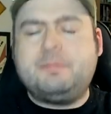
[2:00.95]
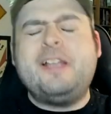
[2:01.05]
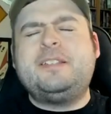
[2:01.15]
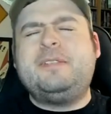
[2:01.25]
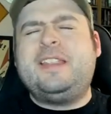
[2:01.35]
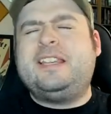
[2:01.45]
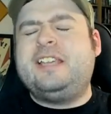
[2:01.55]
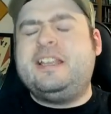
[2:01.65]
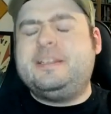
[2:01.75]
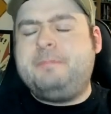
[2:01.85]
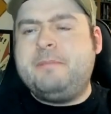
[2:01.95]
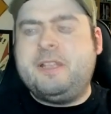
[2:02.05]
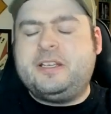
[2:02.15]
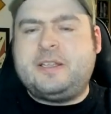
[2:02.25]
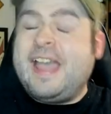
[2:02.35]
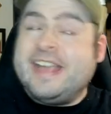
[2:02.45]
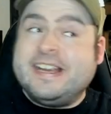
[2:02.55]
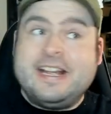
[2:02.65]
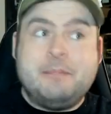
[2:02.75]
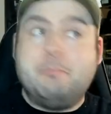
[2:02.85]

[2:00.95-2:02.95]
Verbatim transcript: most of this year has been mostly AI and